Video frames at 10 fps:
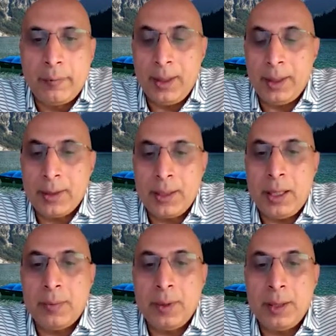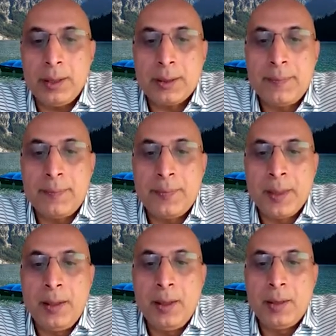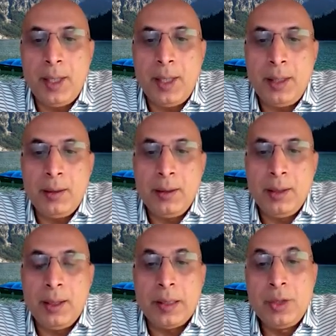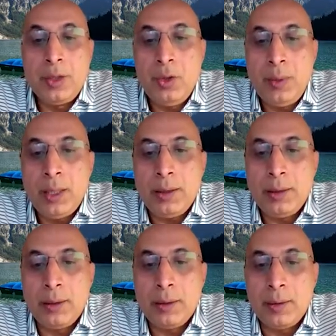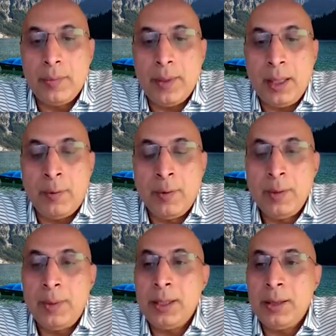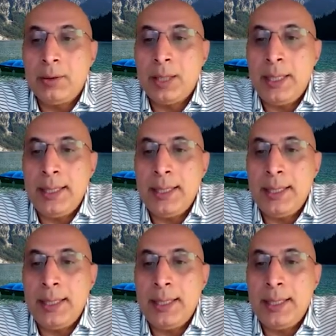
uh, for legacy companies, then assuming that everybody